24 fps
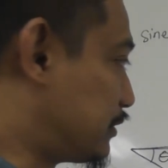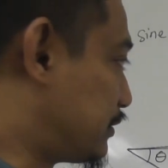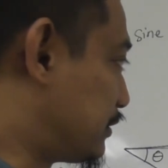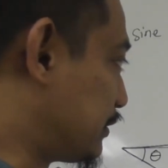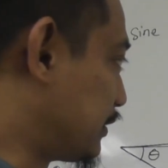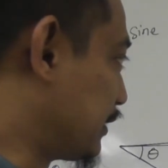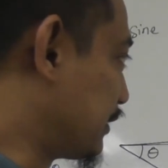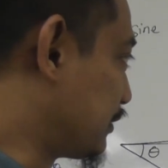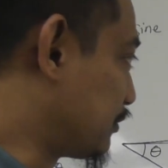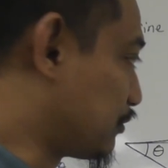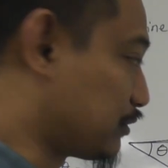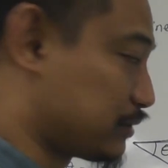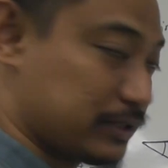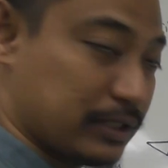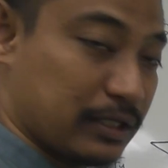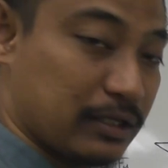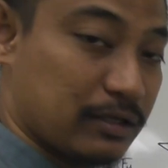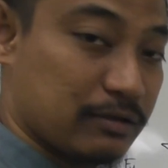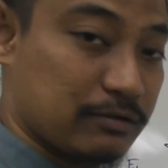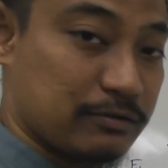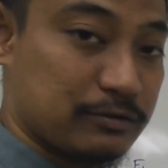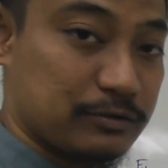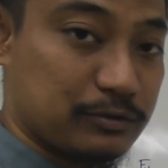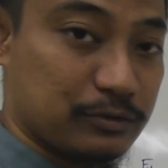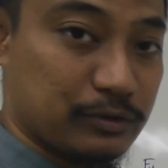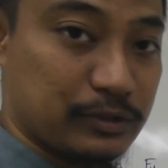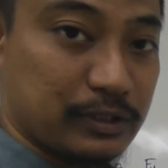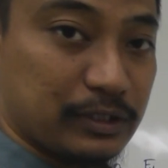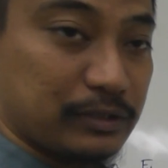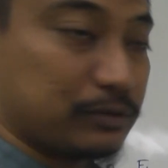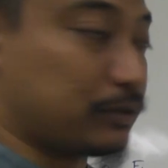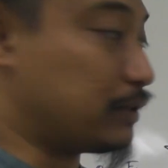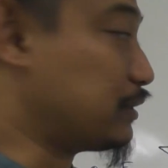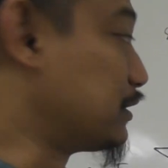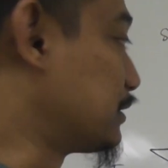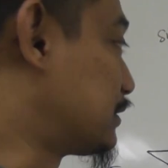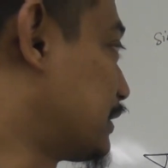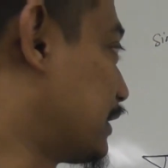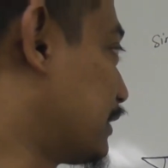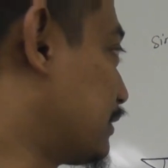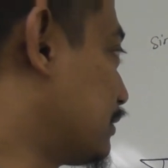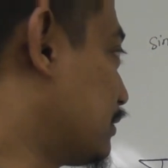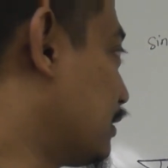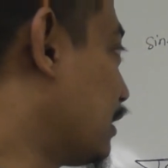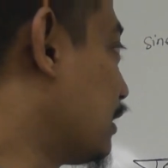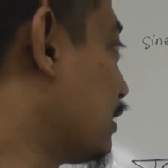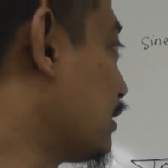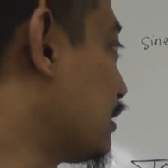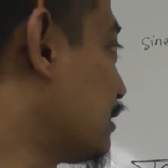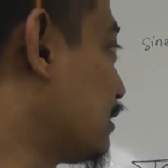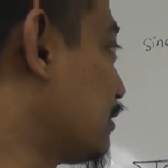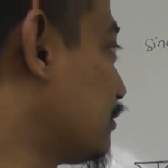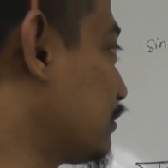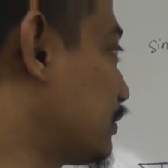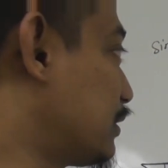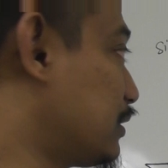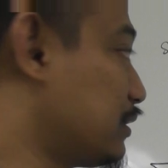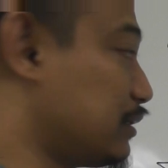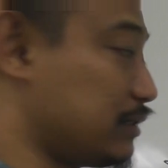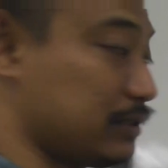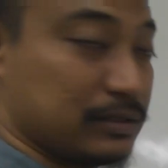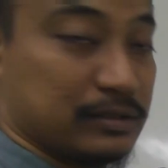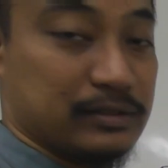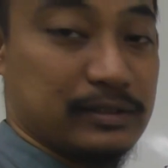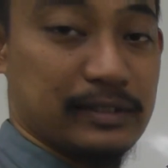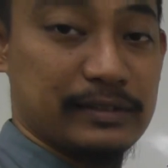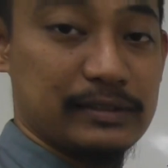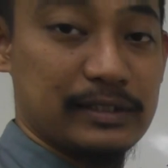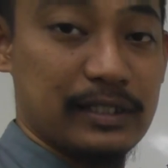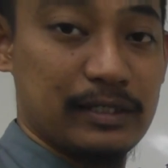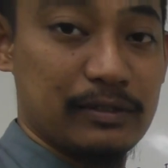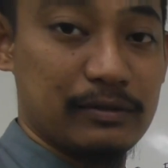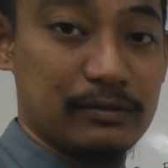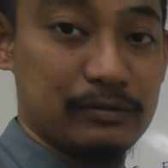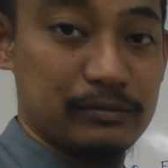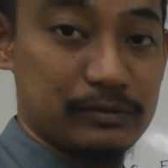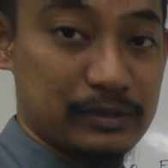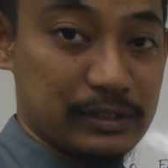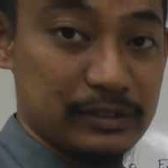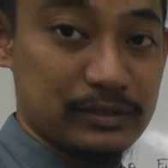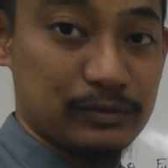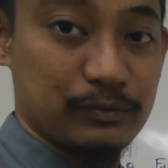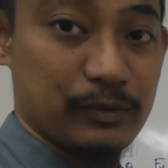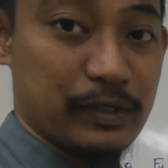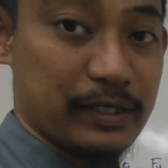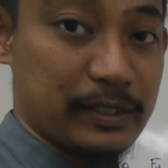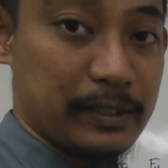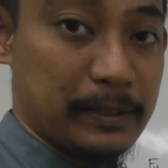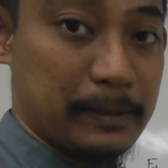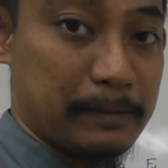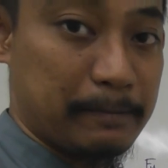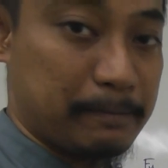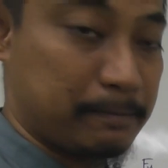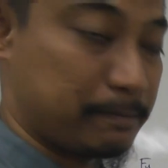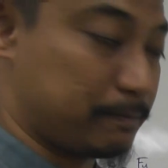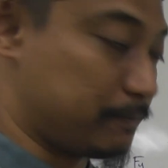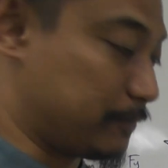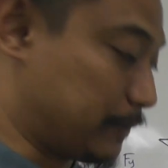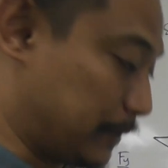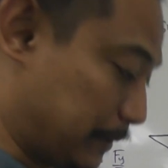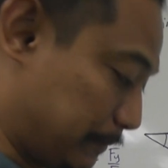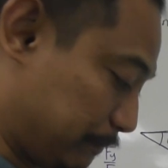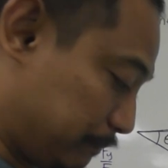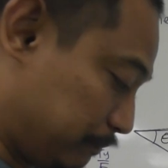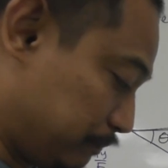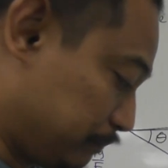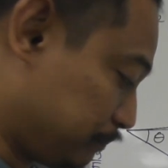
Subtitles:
train yourself so that you understand, oh, okay, that's how, that's why, right?